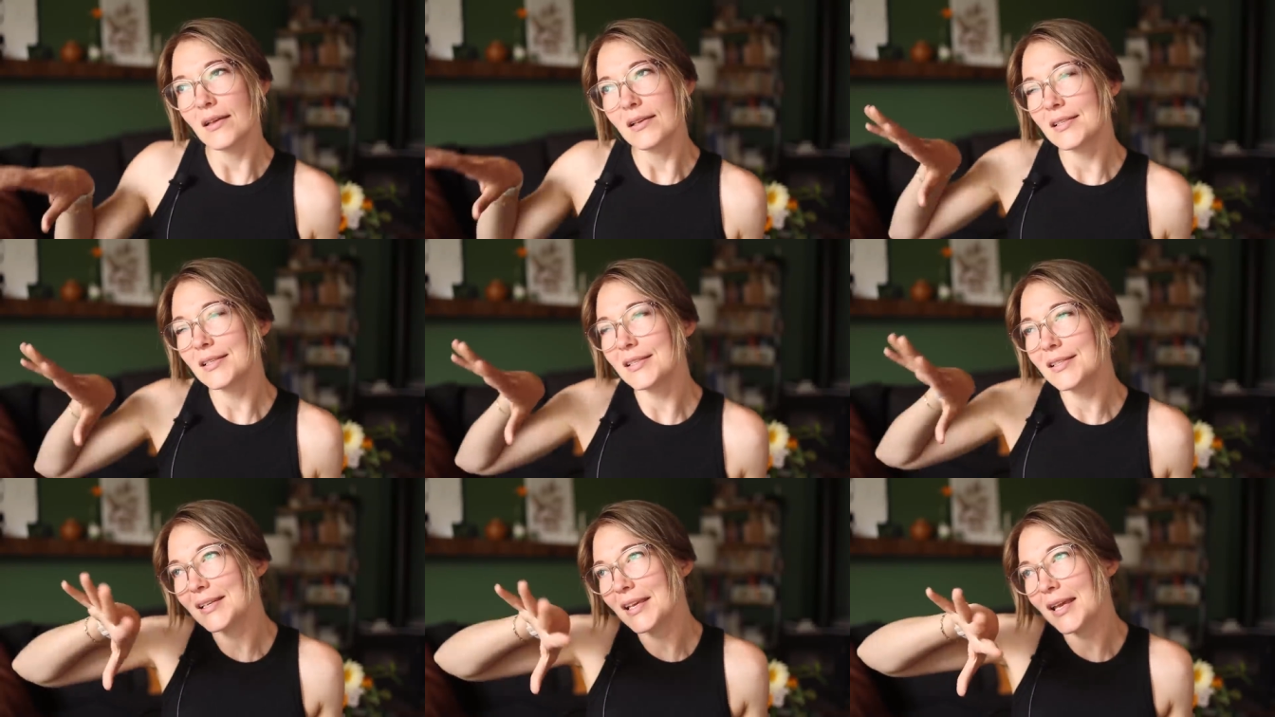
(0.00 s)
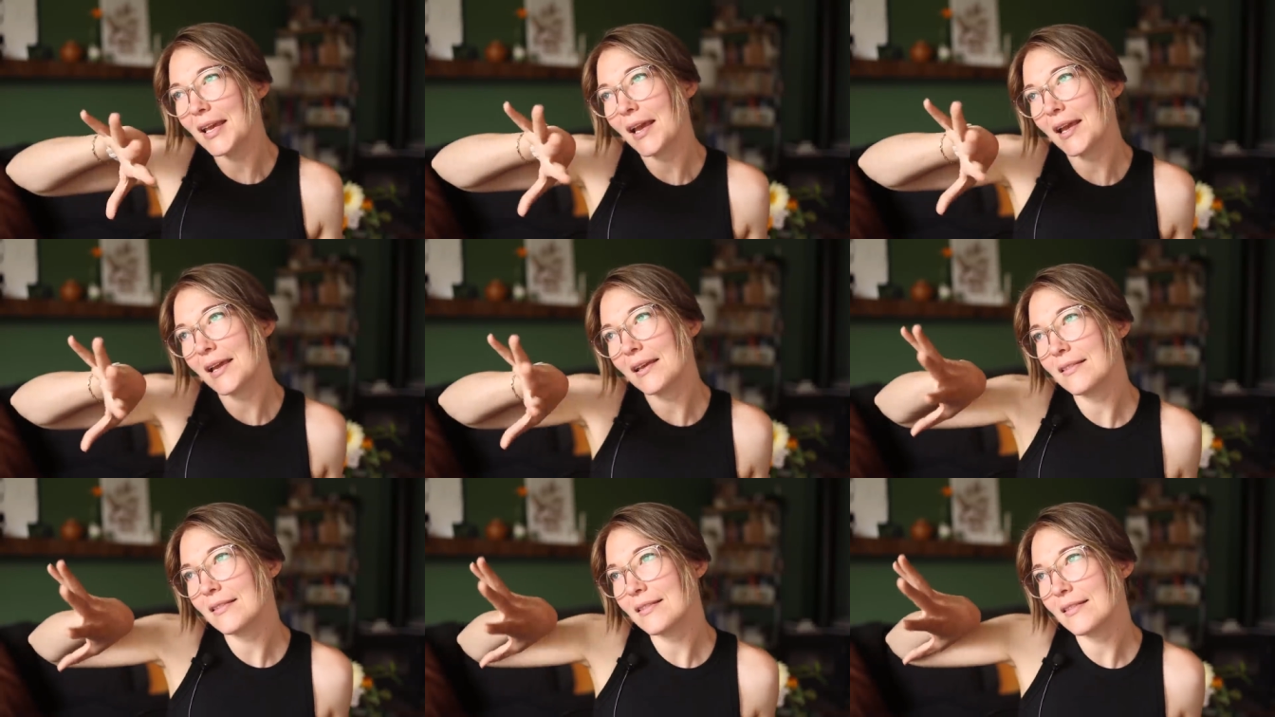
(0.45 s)

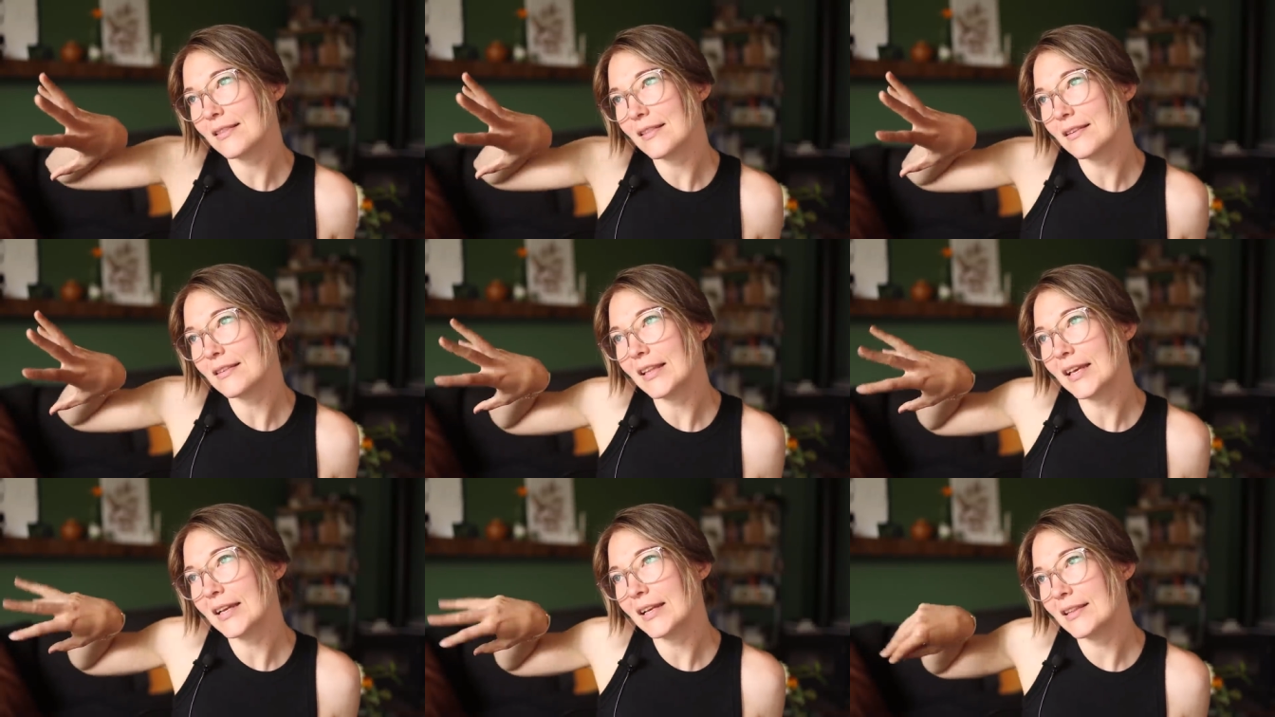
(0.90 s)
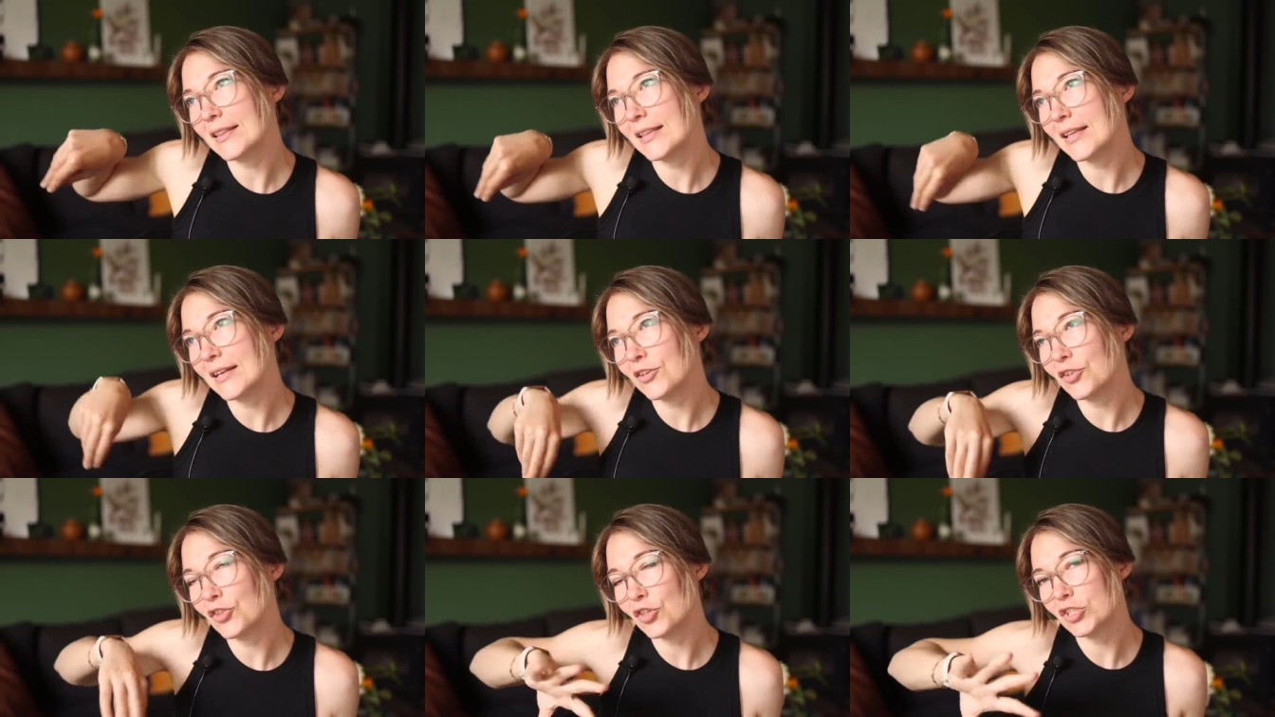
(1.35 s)
seeing the light at
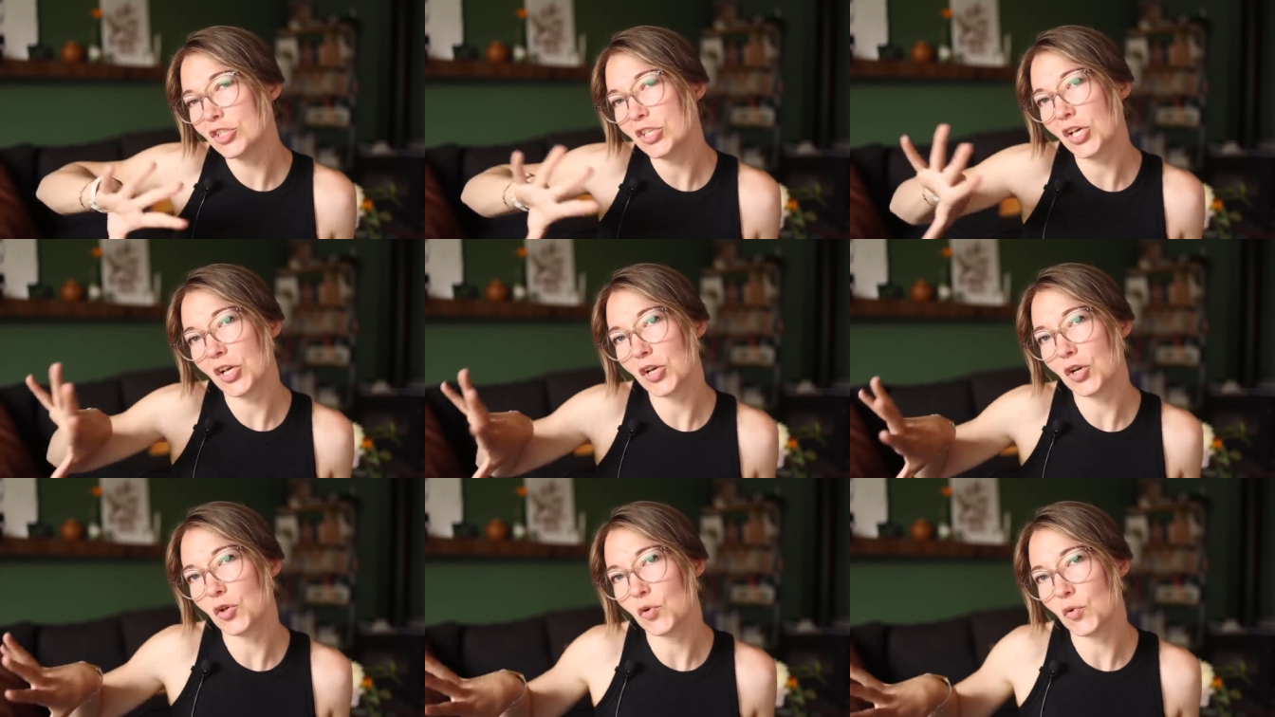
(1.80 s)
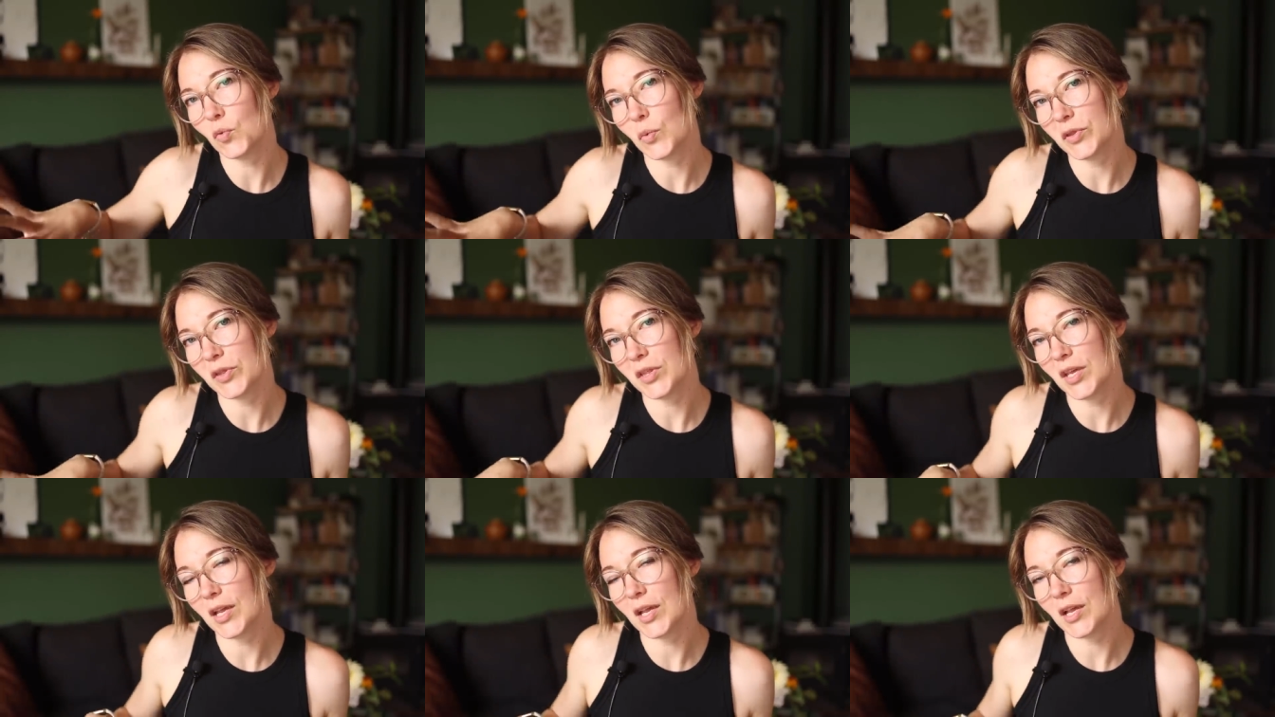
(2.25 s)
the end of the tunnel
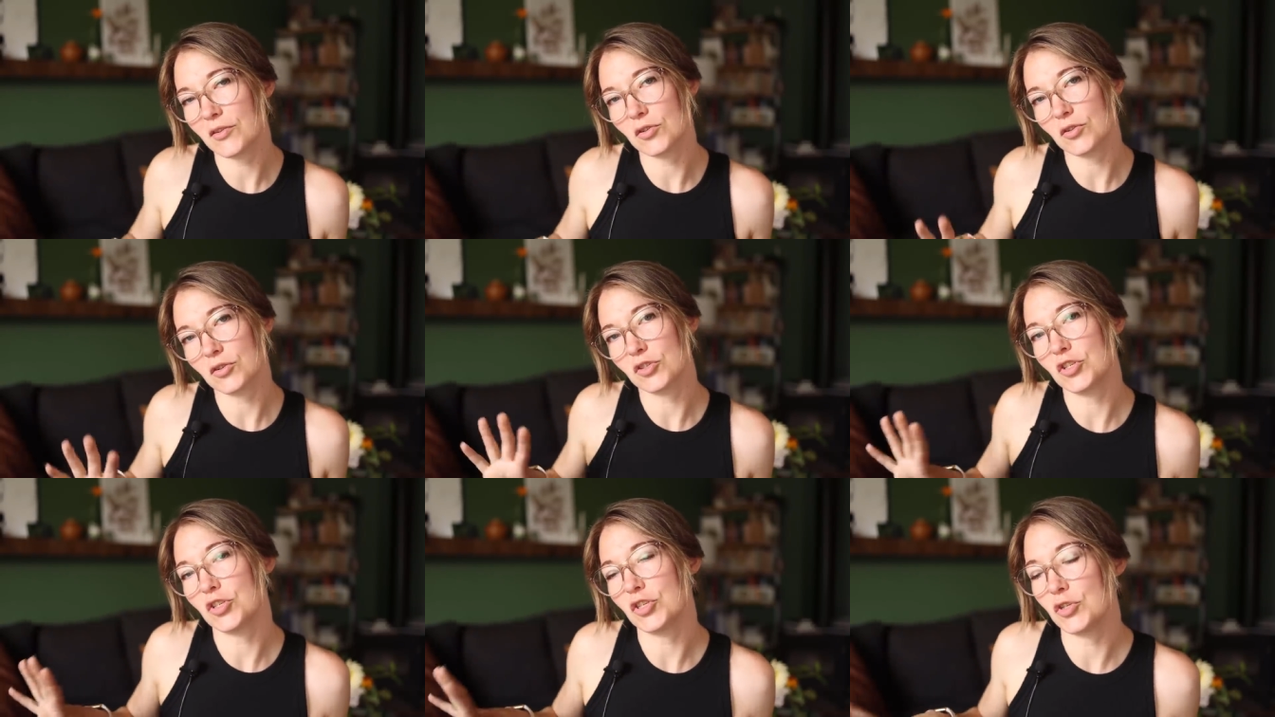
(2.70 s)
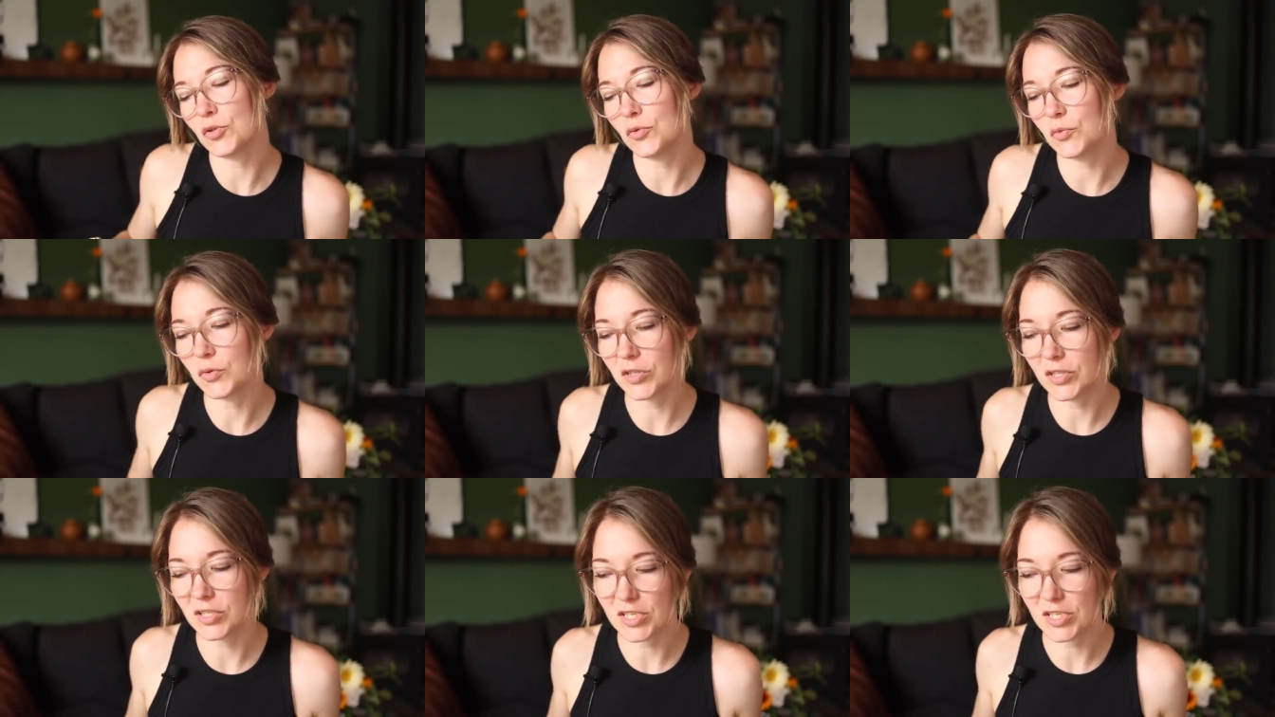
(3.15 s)
with the other two with